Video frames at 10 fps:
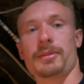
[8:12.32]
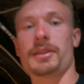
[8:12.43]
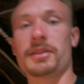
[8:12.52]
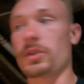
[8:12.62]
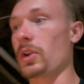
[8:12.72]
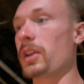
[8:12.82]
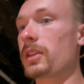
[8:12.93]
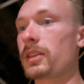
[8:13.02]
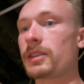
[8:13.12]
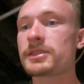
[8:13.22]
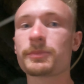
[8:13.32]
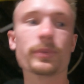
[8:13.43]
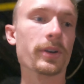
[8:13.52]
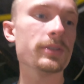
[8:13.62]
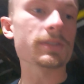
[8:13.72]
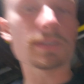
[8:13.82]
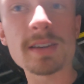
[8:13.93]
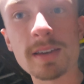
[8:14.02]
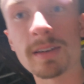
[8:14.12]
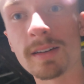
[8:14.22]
in the drink, just brusky